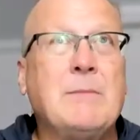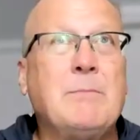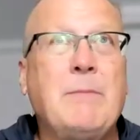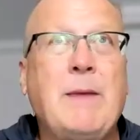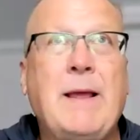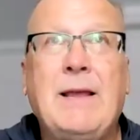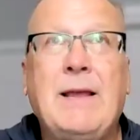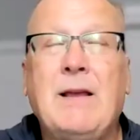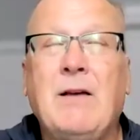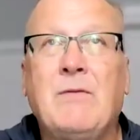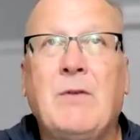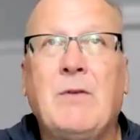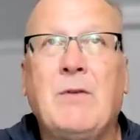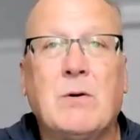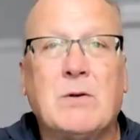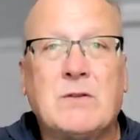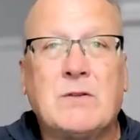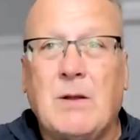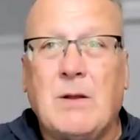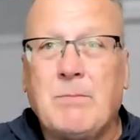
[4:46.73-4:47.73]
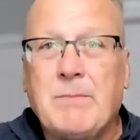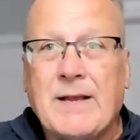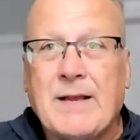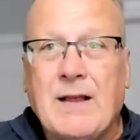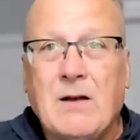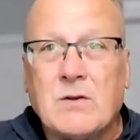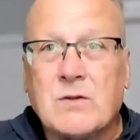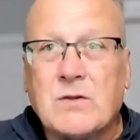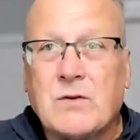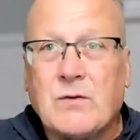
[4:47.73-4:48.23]
It may evoke
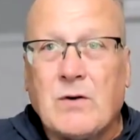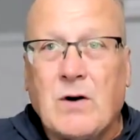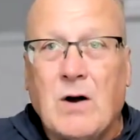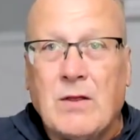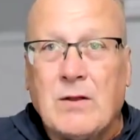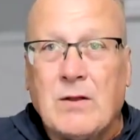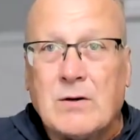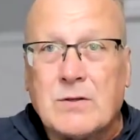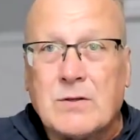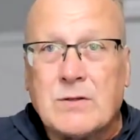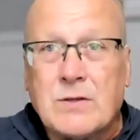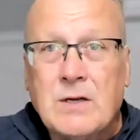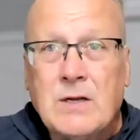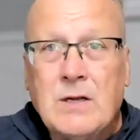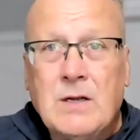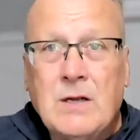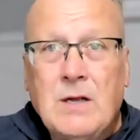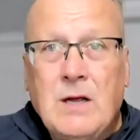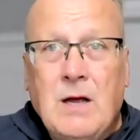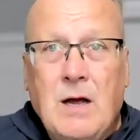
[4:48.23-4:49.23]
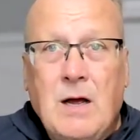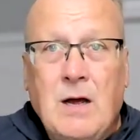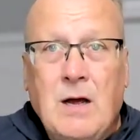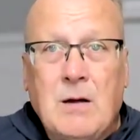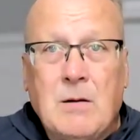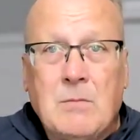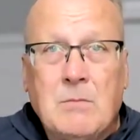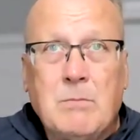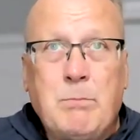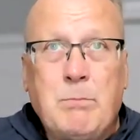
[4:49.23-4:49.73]
something else for others.
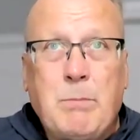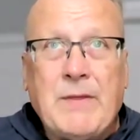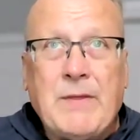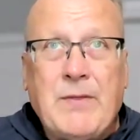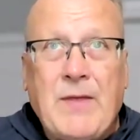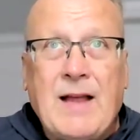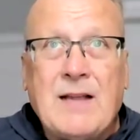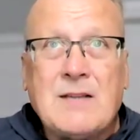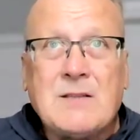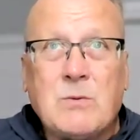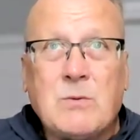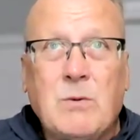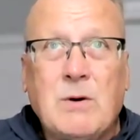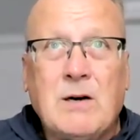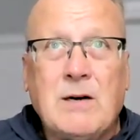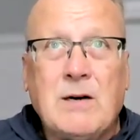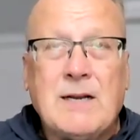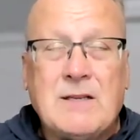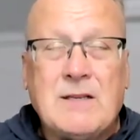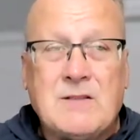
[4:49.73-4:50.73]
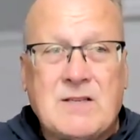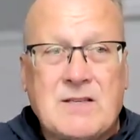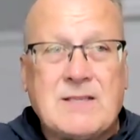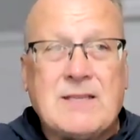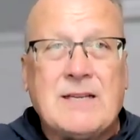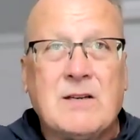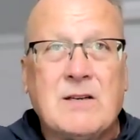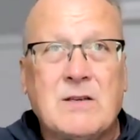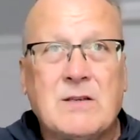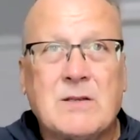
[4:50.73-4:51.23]
But that's where it
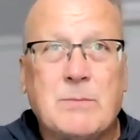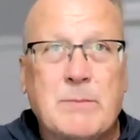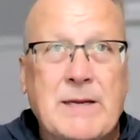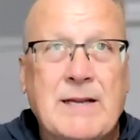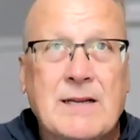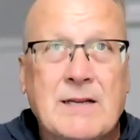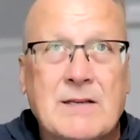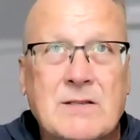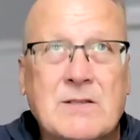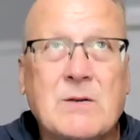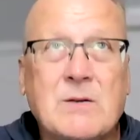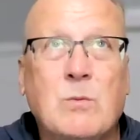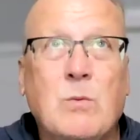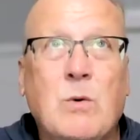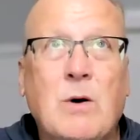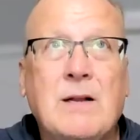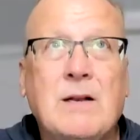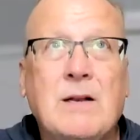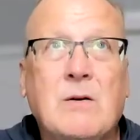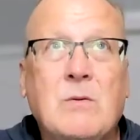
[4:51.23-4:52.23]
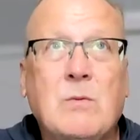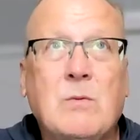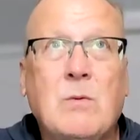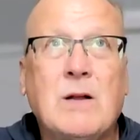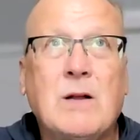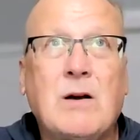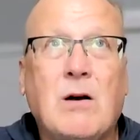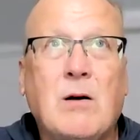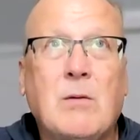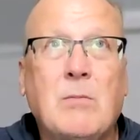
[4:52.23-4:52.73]
steers me as to what
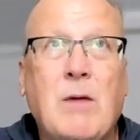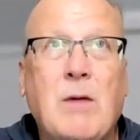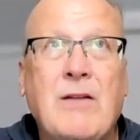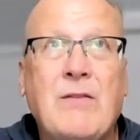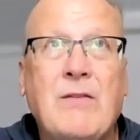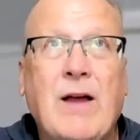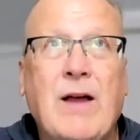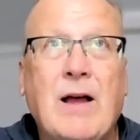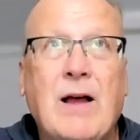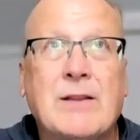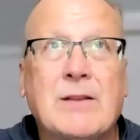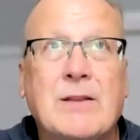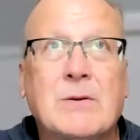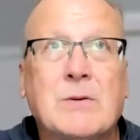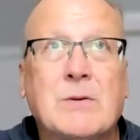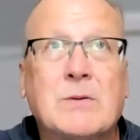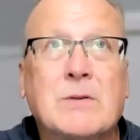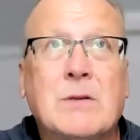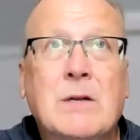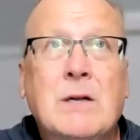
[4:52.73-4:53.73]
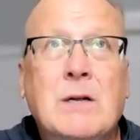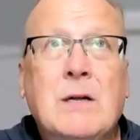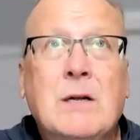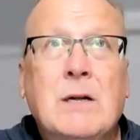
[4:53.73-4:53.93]
are my values.